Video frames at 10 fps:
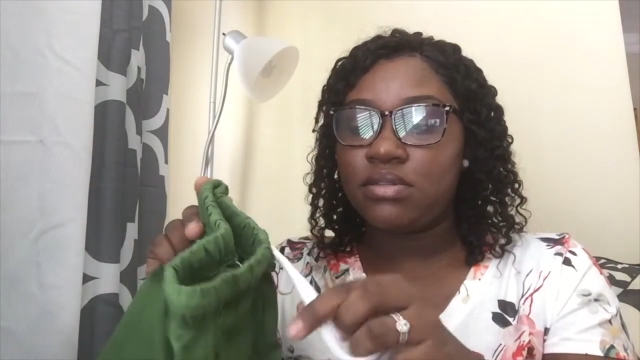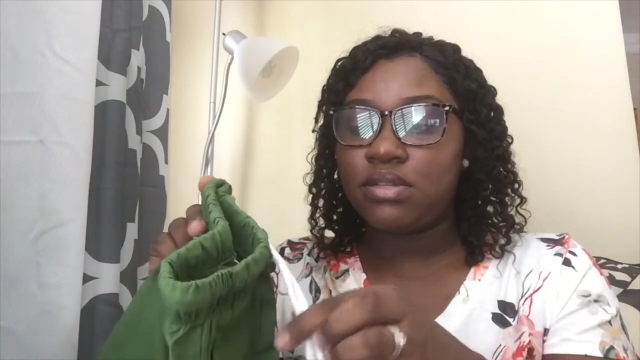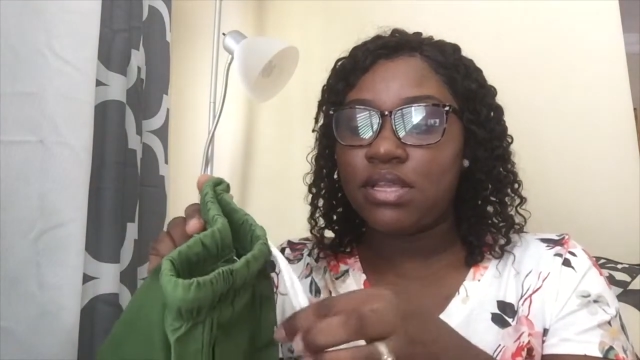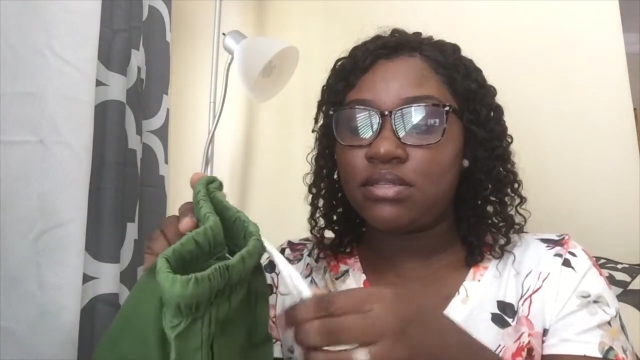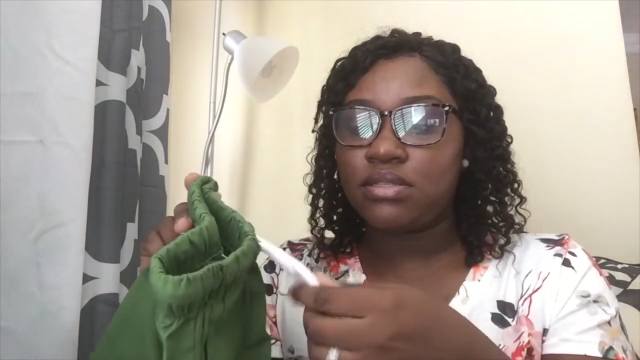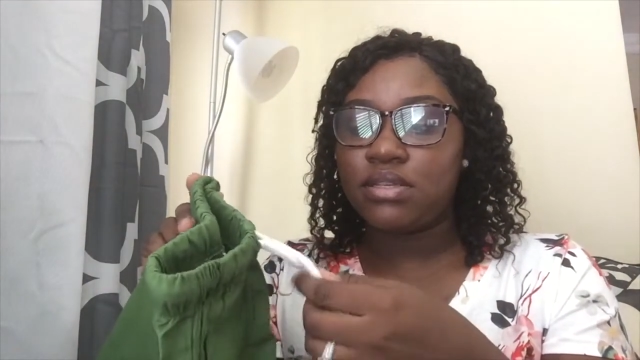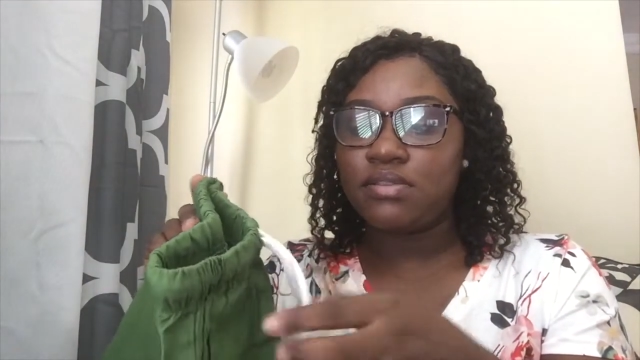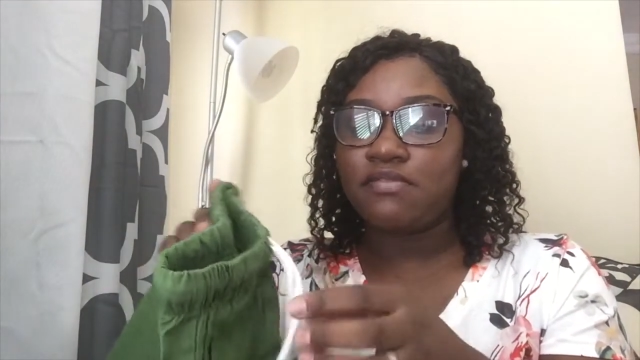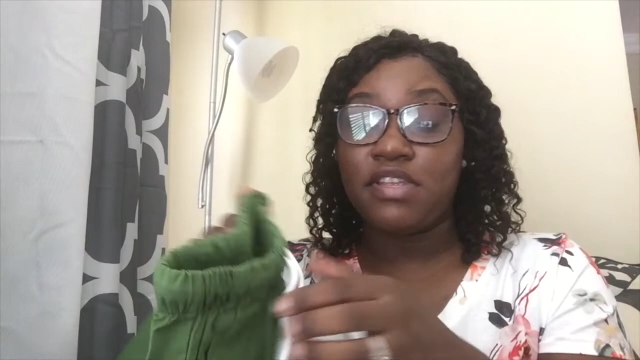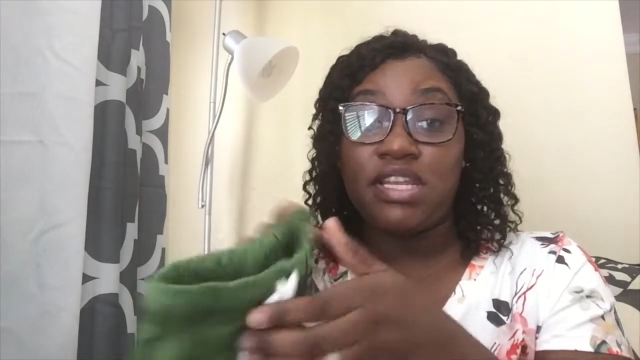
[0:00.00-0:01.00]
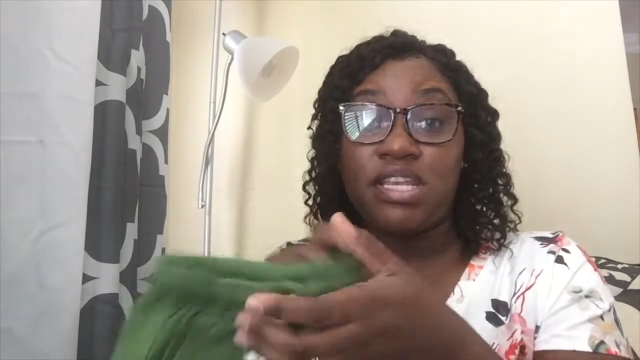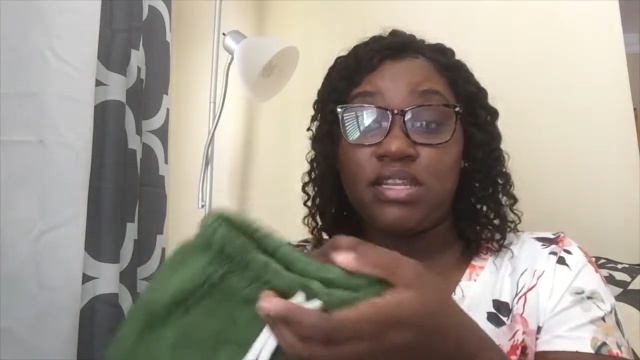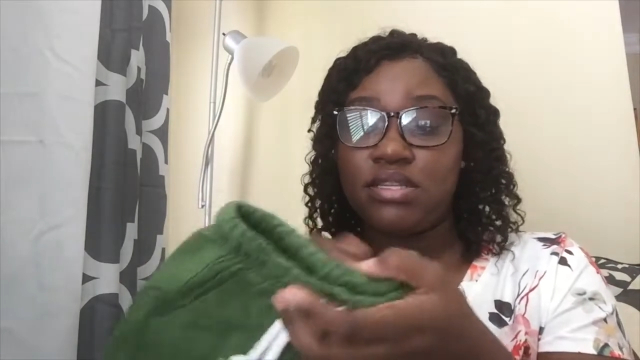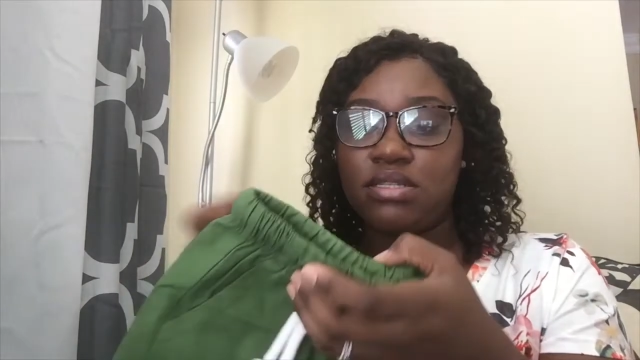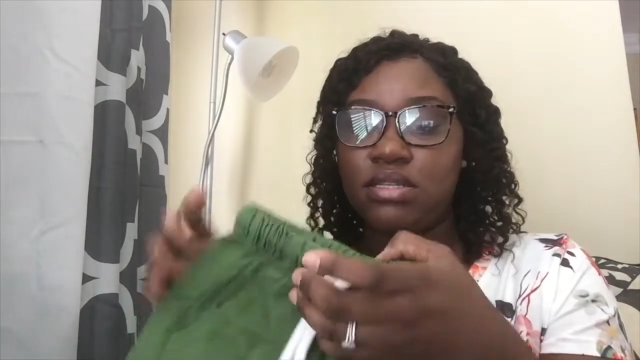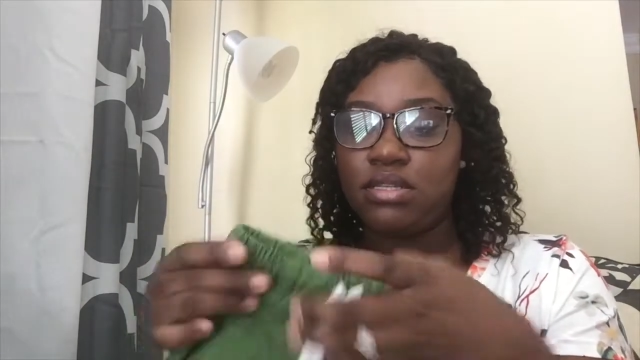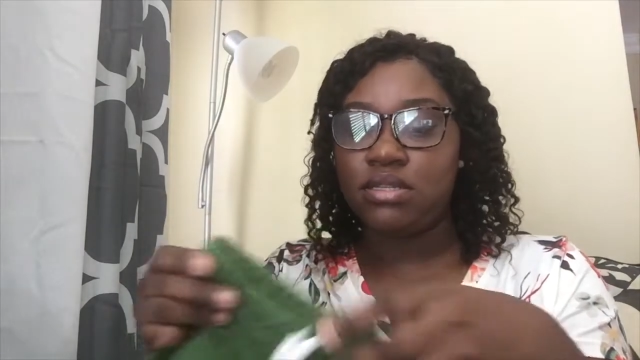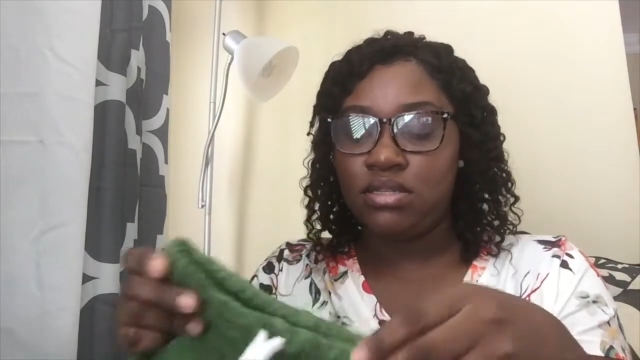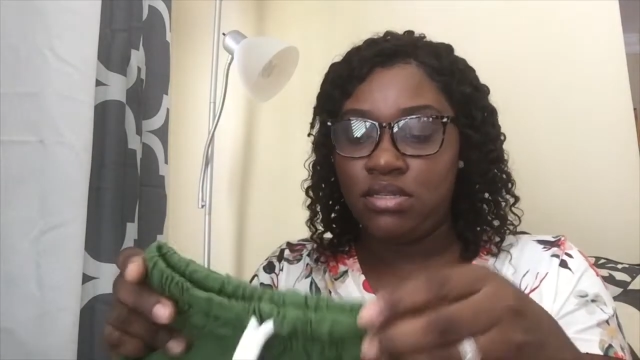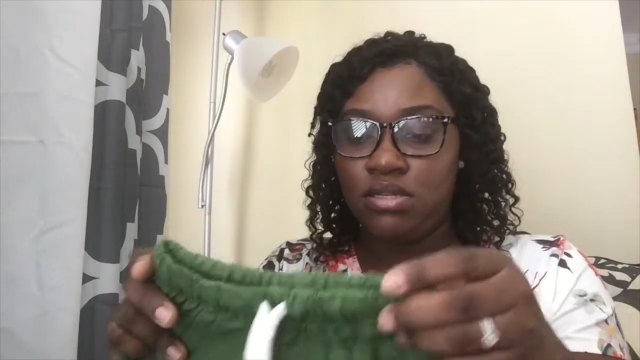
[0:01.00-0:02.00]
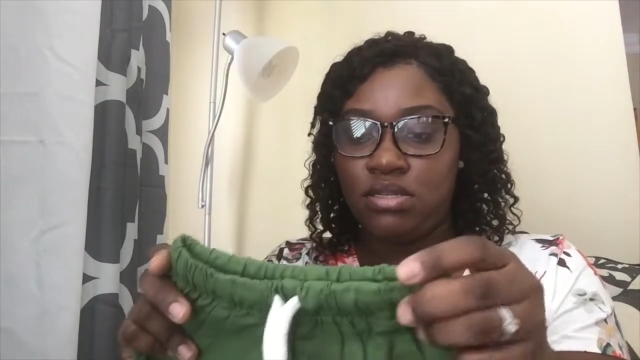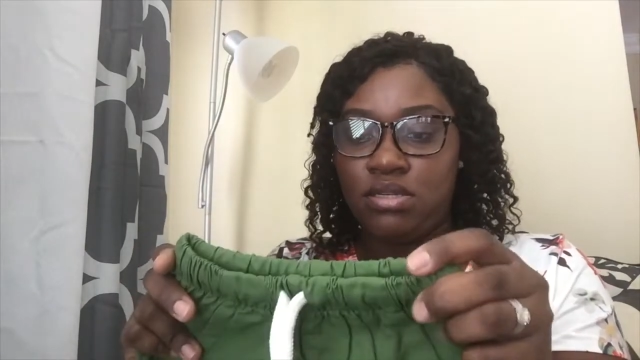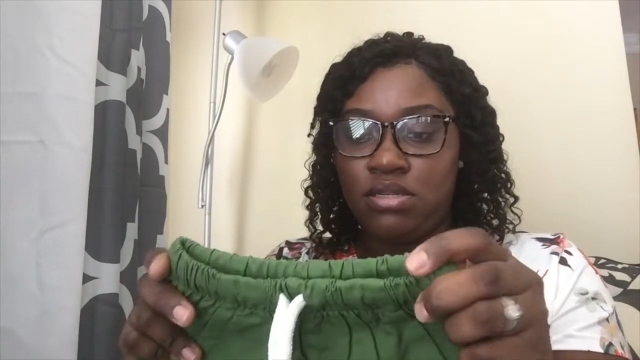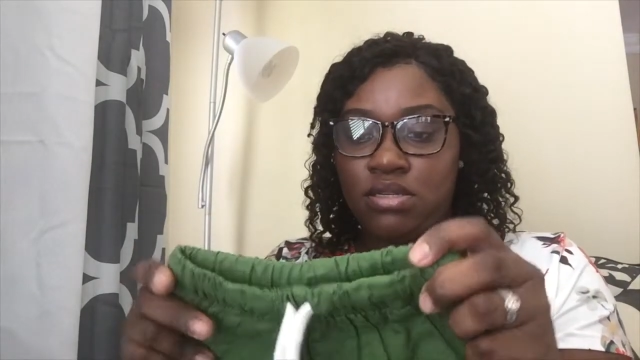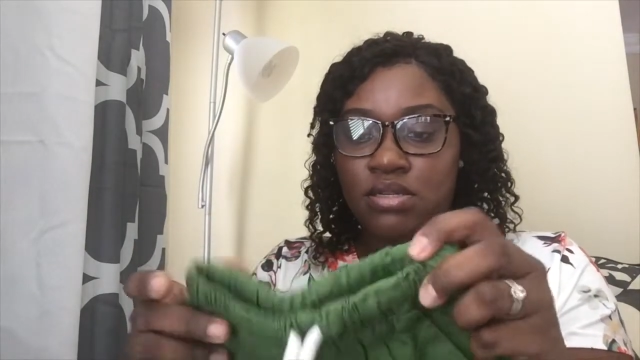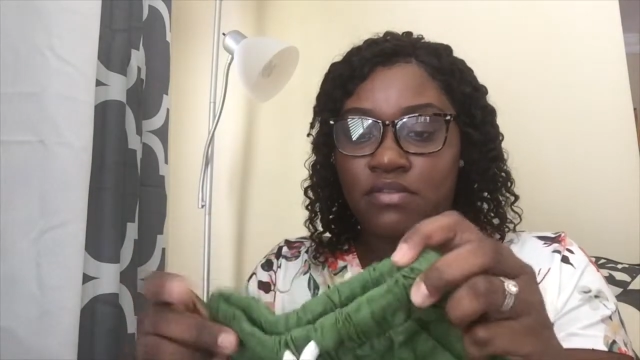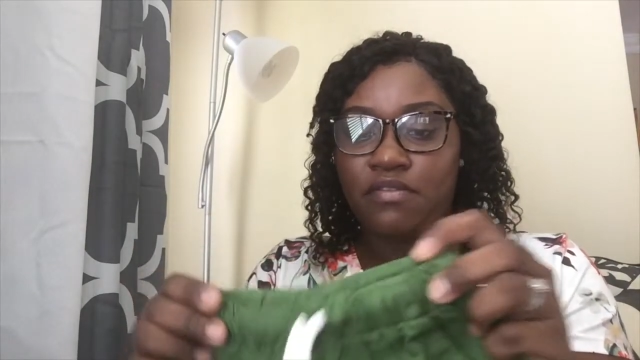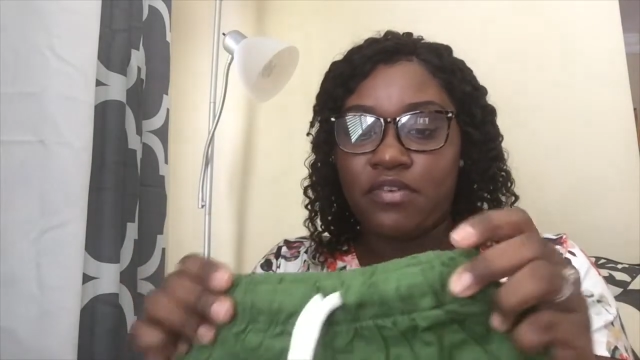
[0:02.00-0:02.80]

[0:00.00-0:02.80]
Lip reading: That's convenient for